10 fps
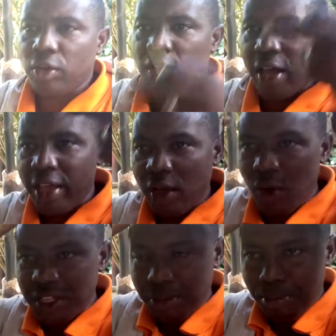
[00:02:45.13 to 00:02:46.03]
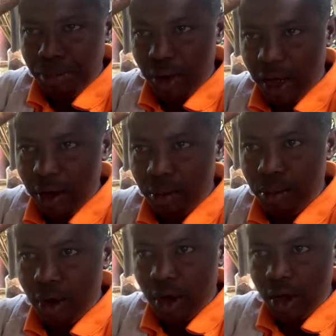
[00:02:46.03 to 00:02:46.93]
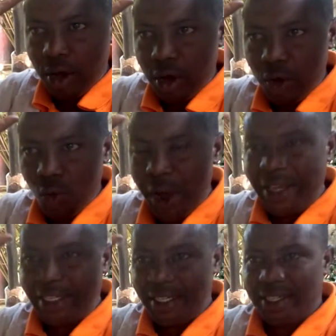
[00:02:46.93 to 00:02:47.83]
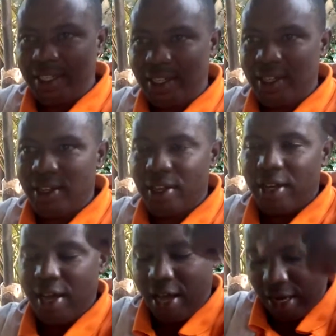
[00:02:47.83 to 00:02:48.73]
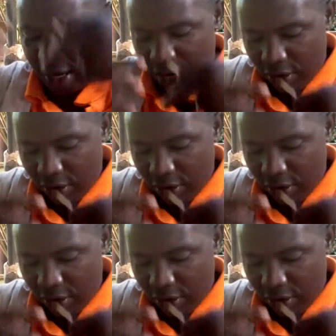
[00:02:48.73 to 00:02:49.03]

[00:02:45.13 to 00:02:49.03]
the hair was white. And the